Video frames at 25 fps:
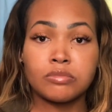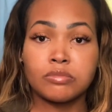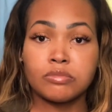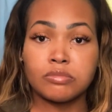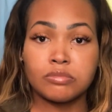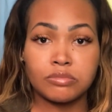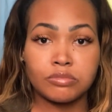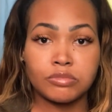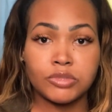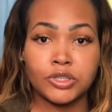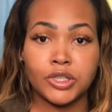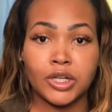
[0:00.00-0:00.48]

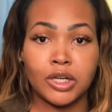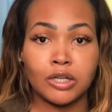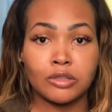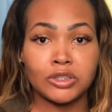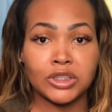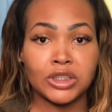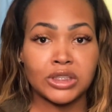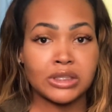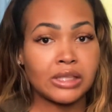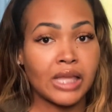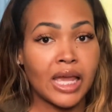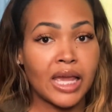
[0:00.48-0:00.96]

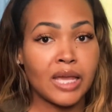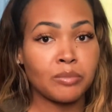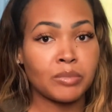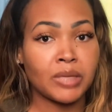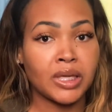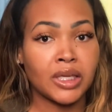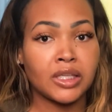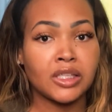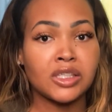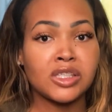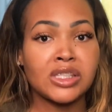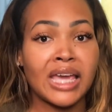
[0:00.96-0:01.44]
just like
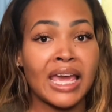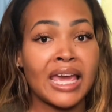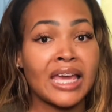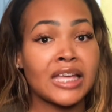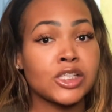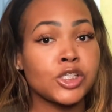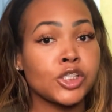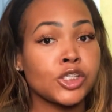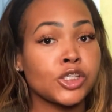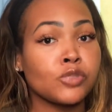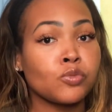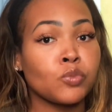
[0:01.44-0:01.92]
me, that
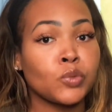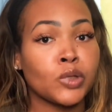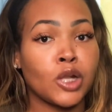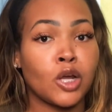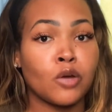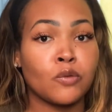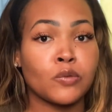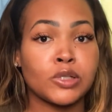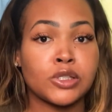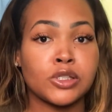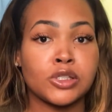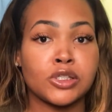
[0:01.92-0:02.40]
had just went
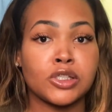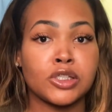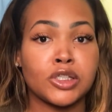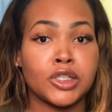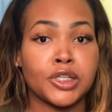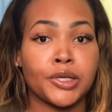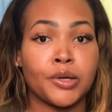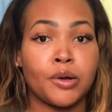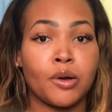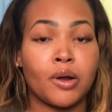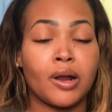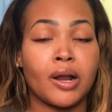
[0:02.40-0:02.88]
over to the
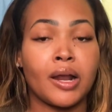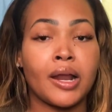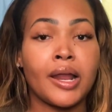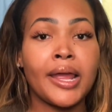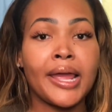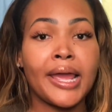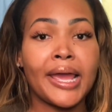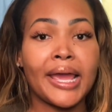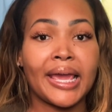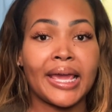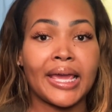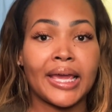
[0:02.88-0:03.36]
DR
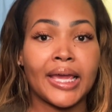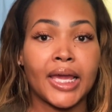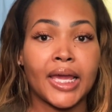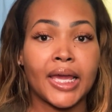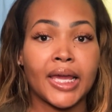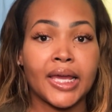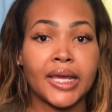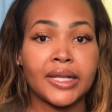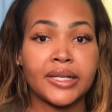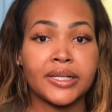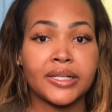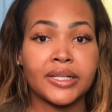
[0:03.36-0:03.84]

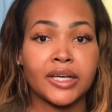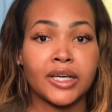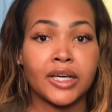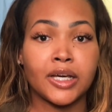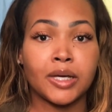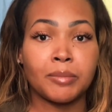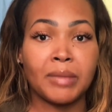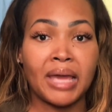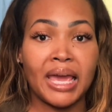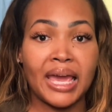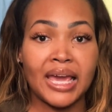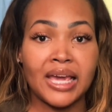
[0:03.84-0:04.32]
and
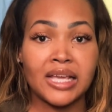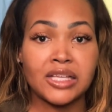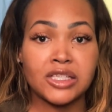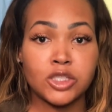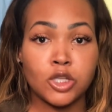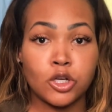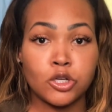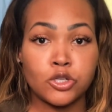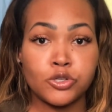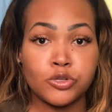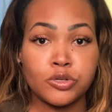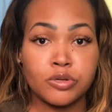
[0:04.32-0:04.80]
had
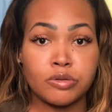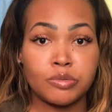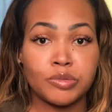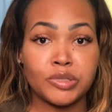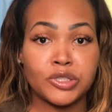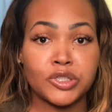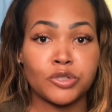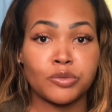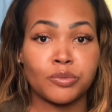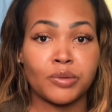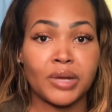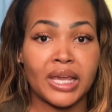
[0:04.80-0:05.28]
surgery
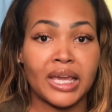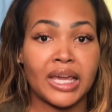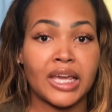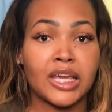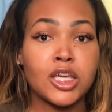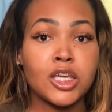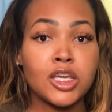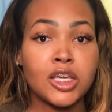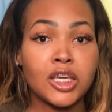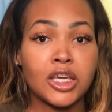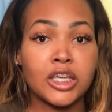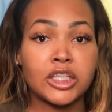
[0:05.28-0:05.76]
with Duran,
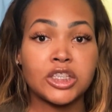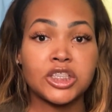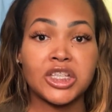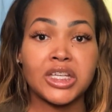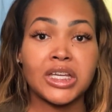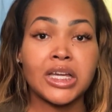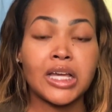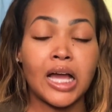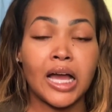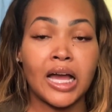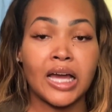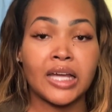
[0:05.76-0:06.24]
and
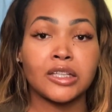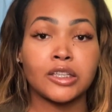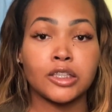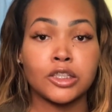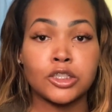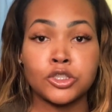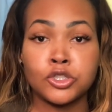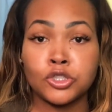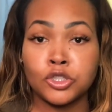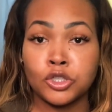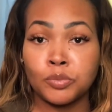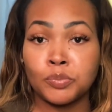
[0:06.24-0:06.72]
she kindly
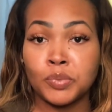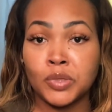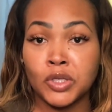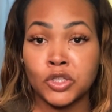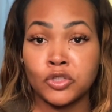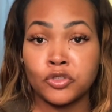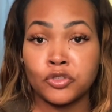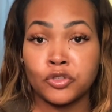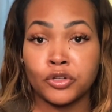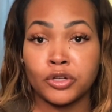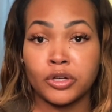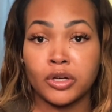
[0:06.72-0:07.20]
took a
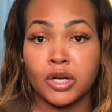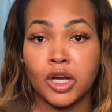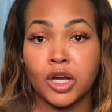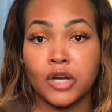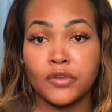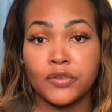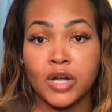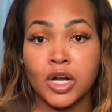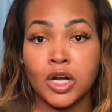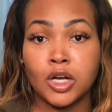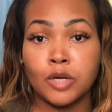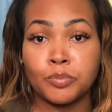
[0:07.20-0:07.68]
picture
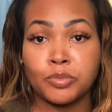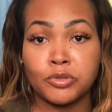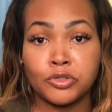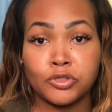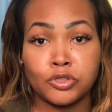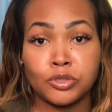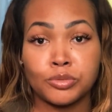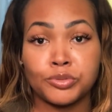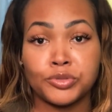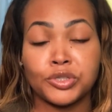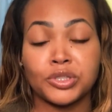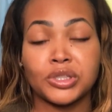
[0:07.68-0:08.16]
of her
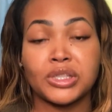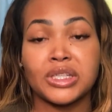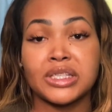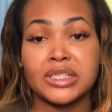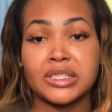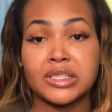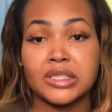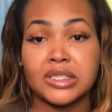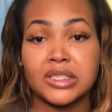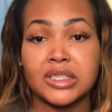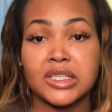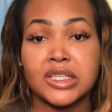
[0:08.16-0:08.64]
prescription
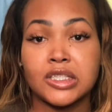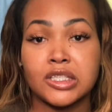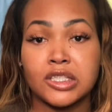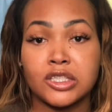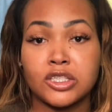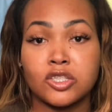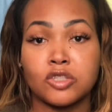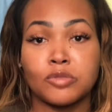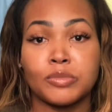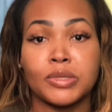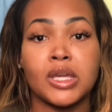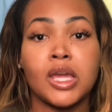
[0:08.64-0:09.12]
list and sent it
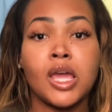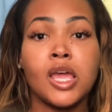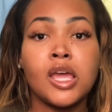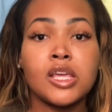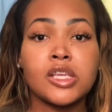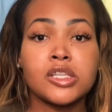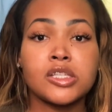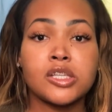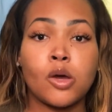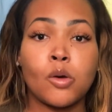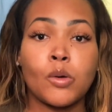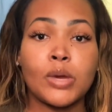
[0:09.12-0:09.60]
to me.
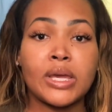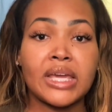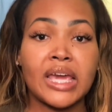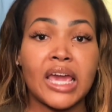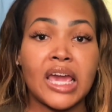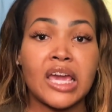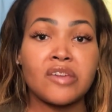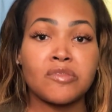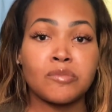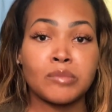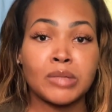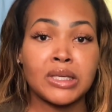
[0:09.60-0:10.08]
So it
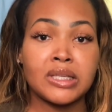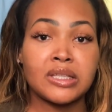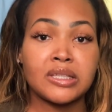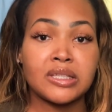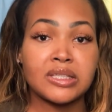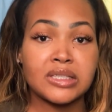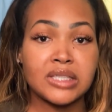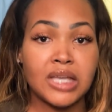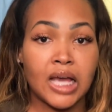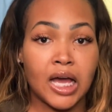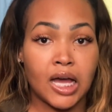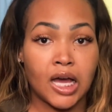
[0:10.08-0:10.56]
gave me the
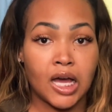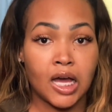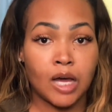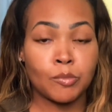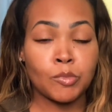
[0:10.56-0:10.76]
time